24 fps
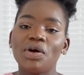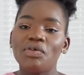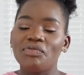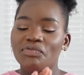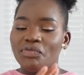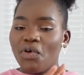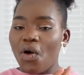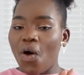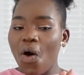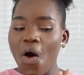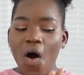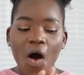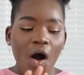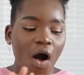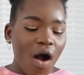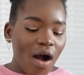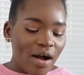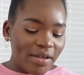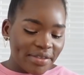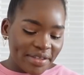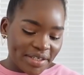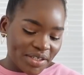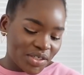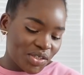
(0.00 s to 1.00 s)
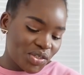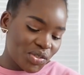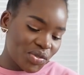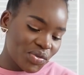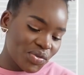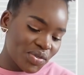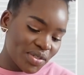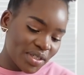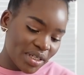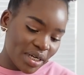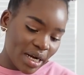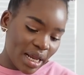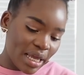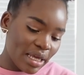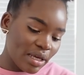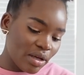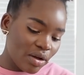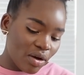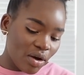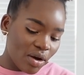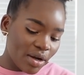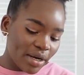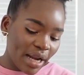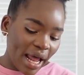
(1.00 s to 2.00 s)
of all the shoes that I
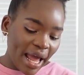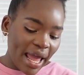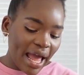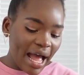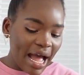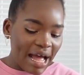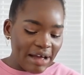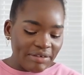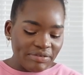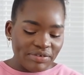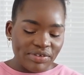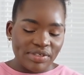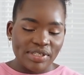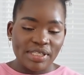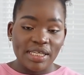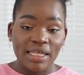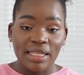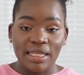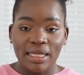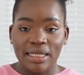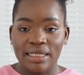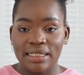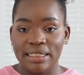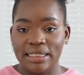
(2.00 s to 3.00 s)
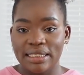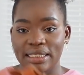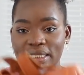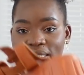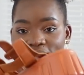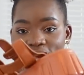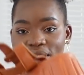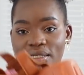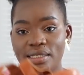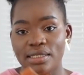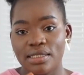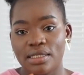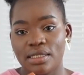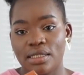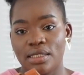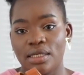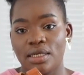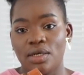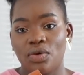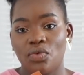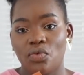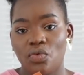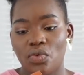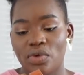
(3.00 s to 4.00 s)
got, I have to say that this
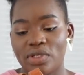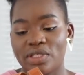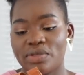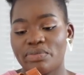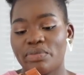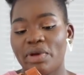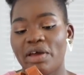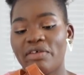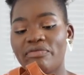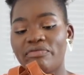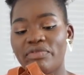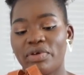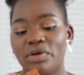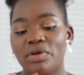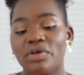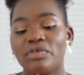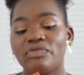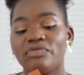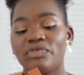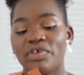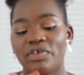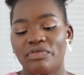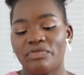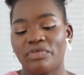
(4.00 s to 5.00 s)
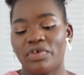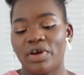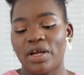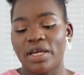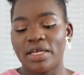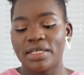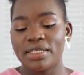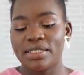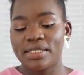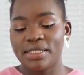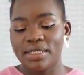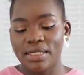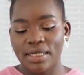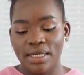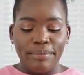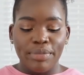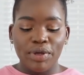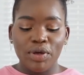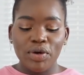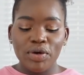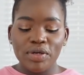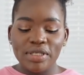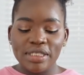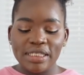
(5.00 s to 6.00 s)
was my very favorite,
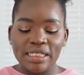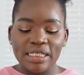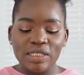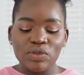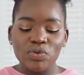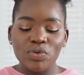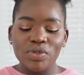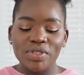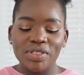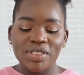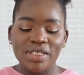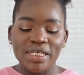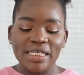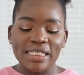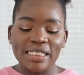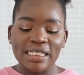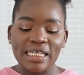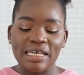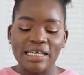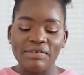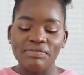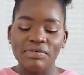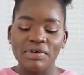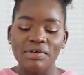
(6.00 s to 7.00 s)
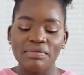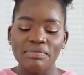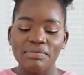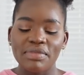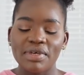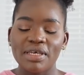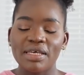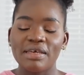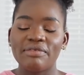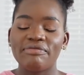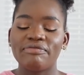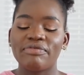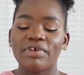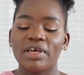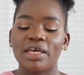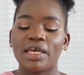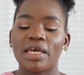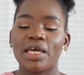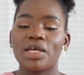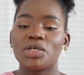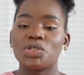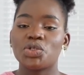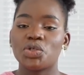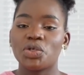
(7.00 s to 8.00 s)
because this was just giving me
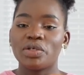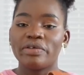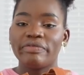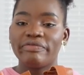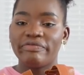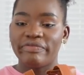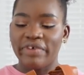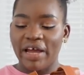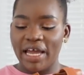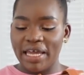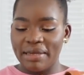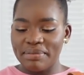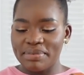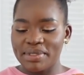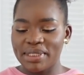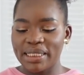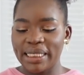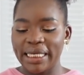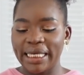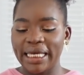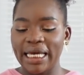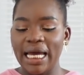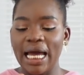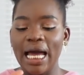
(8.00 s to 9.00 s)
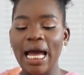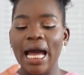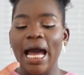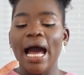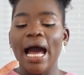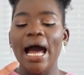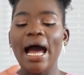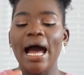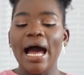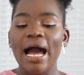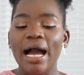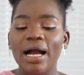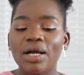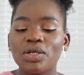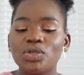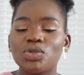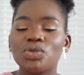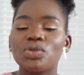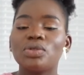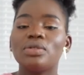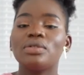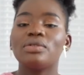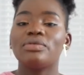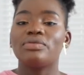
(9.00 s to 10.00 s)
vacation vibes, like
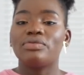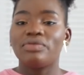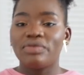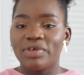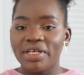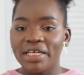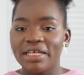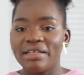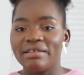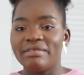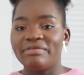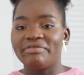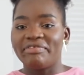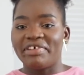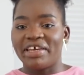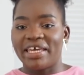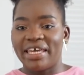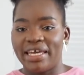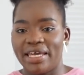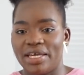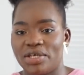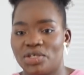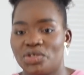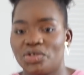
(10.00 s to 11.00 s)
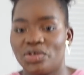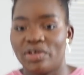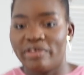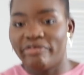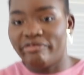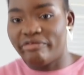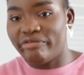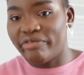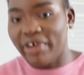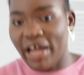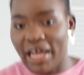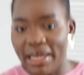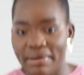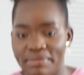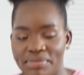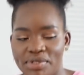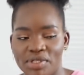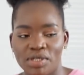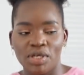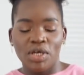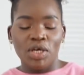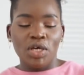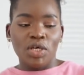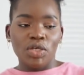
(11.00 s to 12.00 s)
actual real vacation
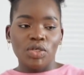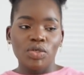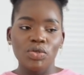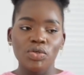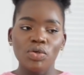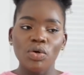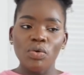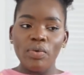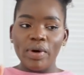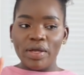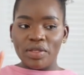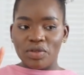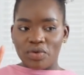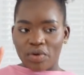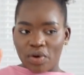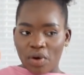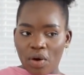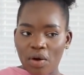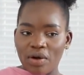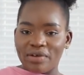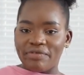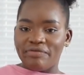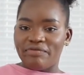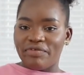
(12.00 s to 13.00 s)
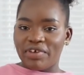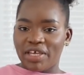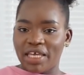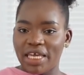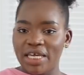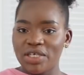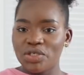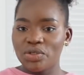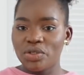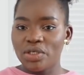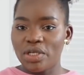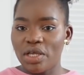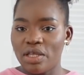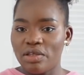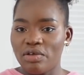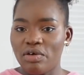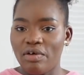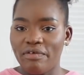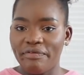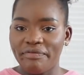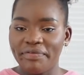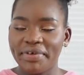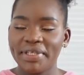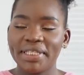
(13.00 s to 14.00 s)
vibes. You know, when you're on vacation and
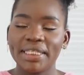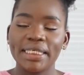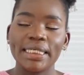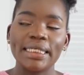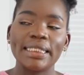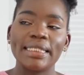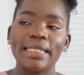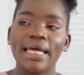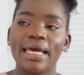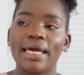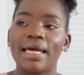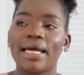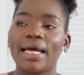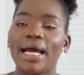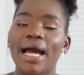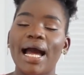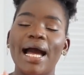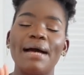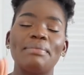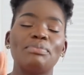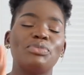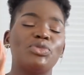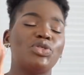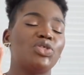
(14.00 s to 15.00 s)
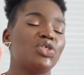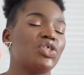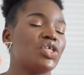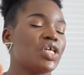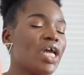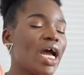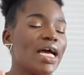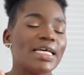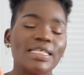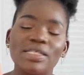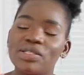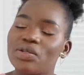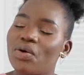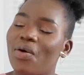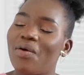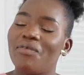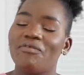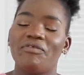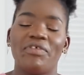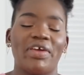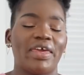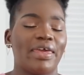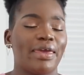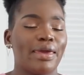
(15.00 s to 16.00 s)
you're feeling like, I'm just
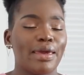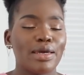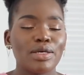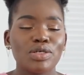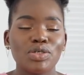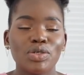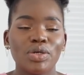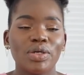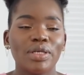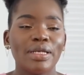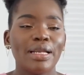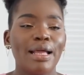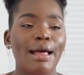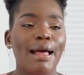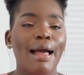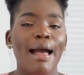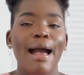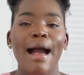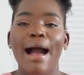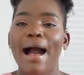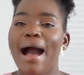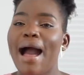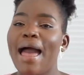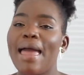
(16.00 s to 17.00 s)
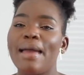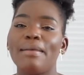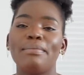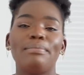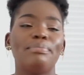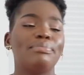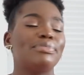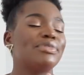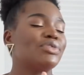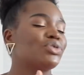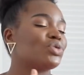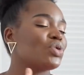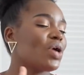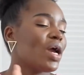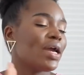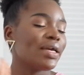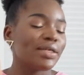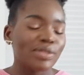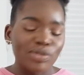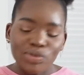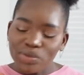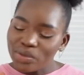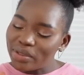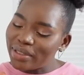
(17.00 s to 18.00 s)
on vacation, I am
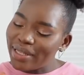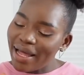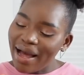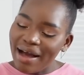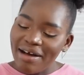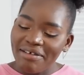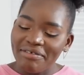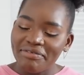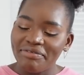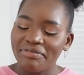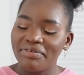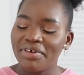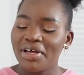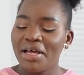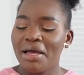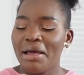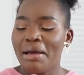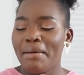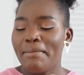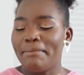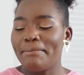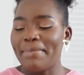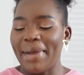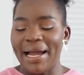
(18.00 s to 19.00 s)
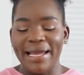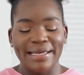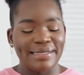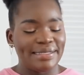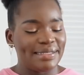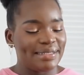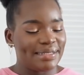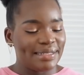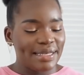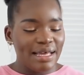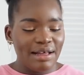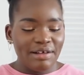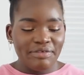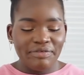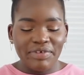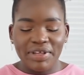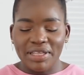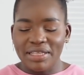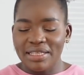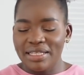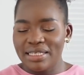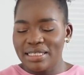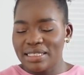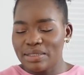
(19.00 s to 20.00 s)
trying to love myself
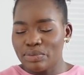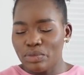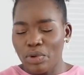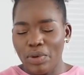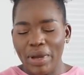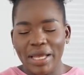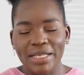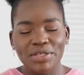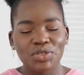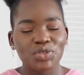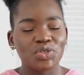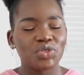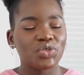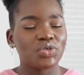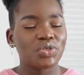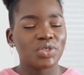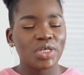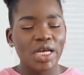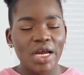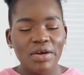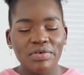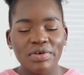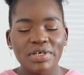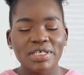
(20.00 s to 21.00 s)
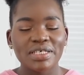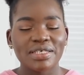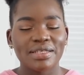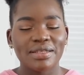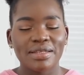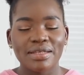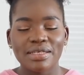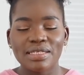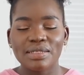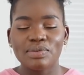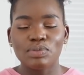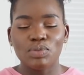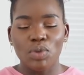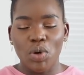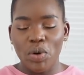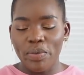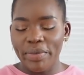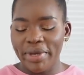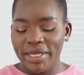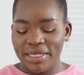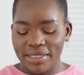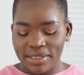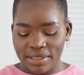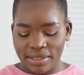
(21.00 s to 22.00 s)
in this moment and cherish this
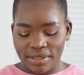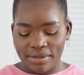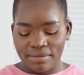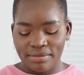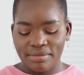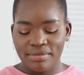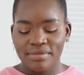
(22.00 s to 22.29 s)
moment.